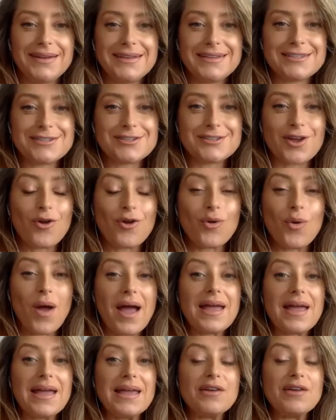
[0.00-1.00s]
So
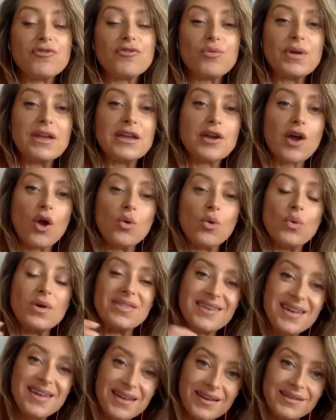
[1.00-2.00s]
if we go
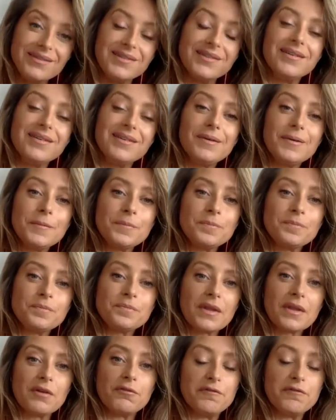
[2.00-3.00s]
within
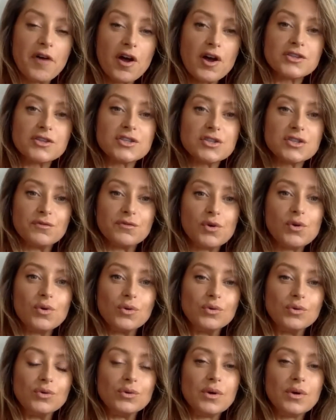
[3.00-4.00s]
first of
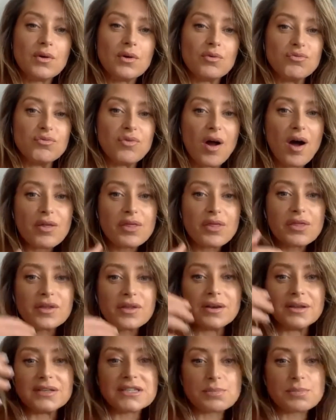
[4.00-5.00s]
all, rather
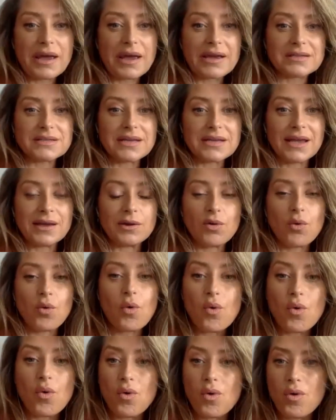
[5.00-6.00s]
than expecting
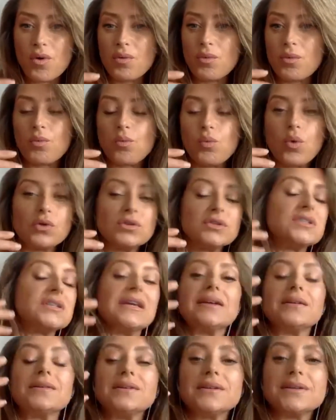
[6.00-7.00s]
or
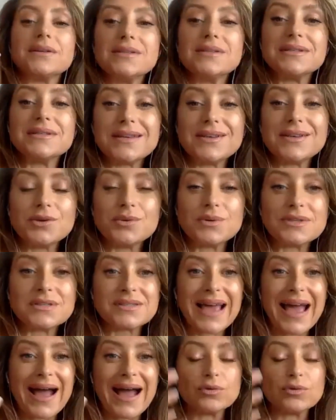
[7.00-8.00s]
wanting
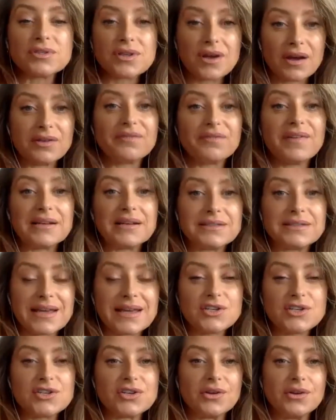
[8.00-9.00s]
continuous outside
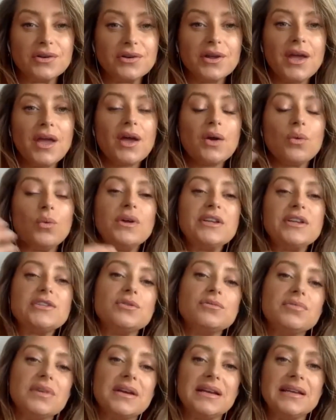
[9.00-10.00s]
validation, we
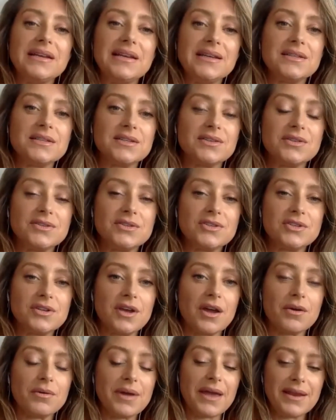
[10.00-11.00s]
do really need to, to
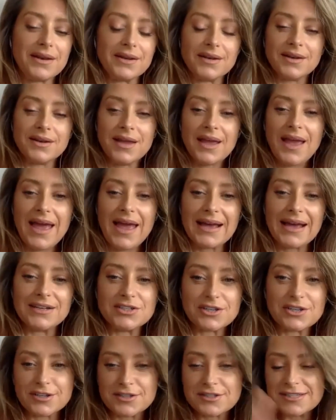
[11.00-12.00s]
go in. And, and
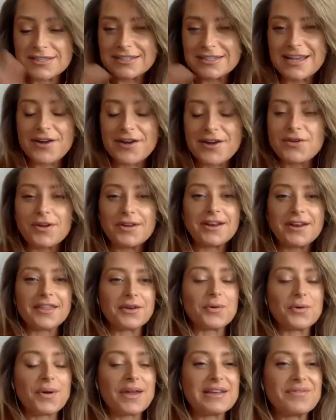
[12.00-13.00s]
to, to tell you another
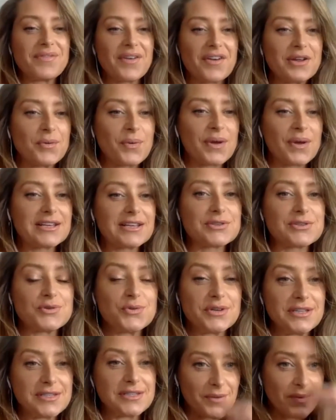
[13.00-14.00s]
quick, very quick
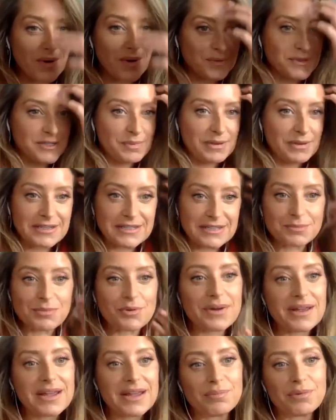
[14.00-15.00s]
story. So I was speaking to
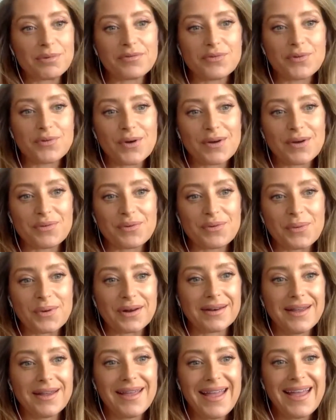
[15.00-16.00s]
Maria before
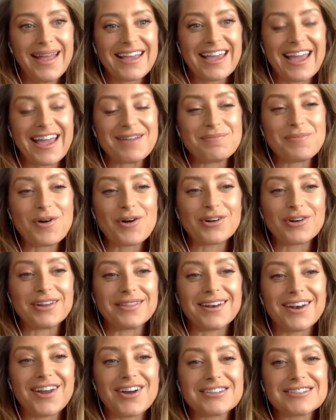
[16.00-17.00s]
everyone came on, and
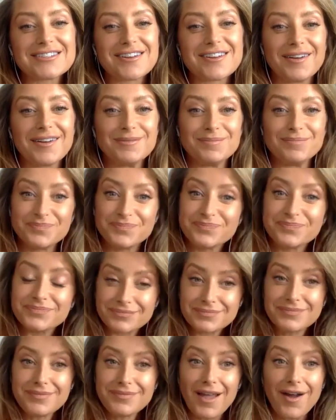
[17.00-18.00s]
the last time
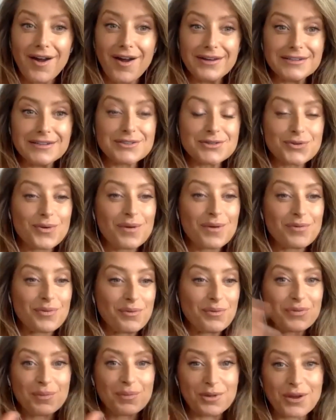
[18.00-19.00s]
I saw
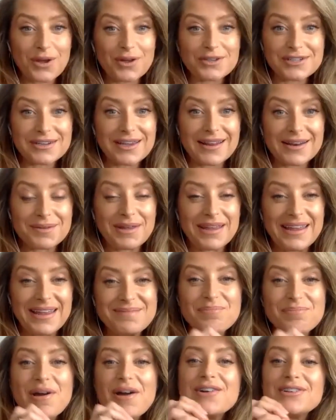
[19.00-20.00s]
everyone from the Coaching Academy
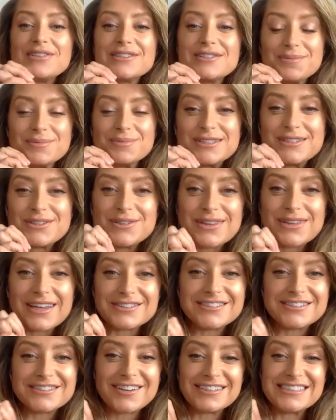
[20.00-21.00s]
in person was
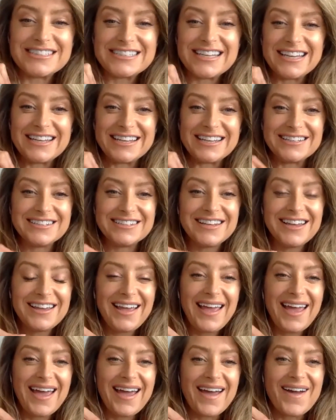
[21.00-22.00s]
2019.
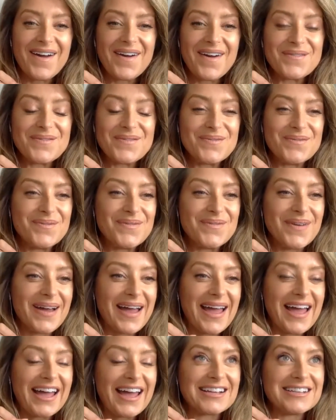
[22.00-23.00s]
Um,
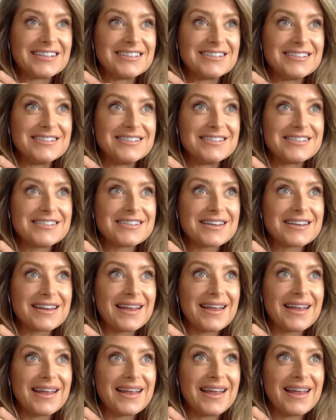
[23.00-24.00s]
and
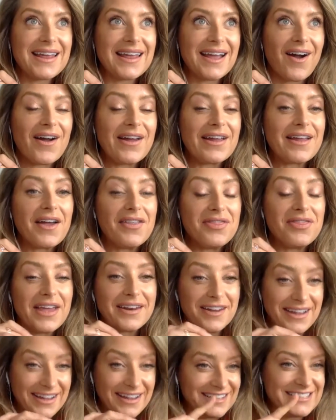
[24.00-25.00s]
I, and then
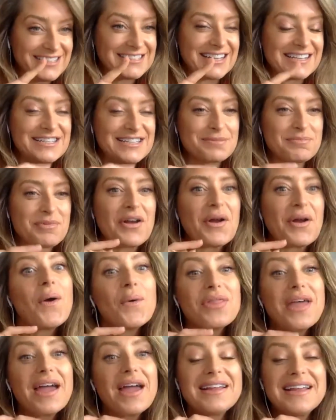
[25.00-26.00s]
I said to Maria,
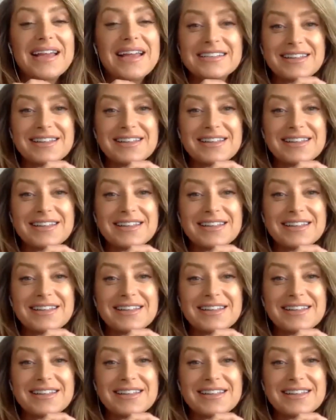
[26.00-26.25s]
"Oh, that, yes."